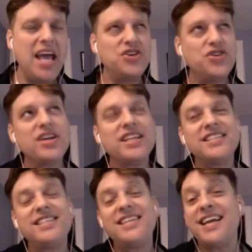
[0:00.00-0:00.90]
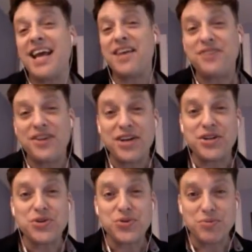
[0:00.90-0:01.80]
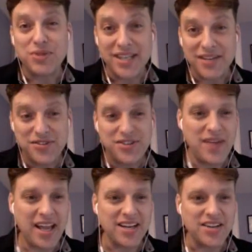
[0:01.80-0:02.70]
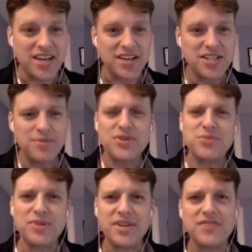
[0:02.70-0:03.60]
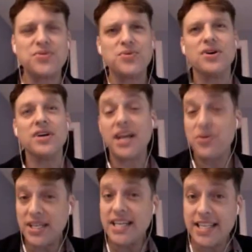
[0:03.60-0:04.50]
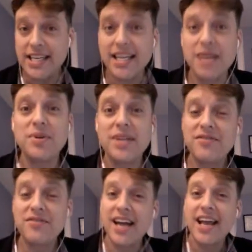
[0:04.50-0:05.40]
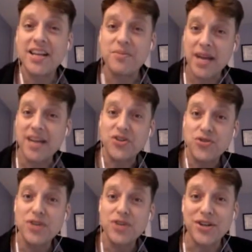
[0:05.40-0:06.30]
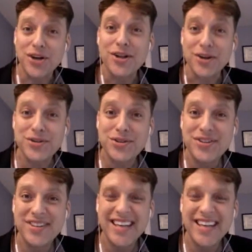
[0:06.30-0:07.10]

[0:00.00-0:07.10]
during this state, I had very unusual beliefs. And uh, some of those beliefs were, and I really did, I believed that I had made a trillion dollars.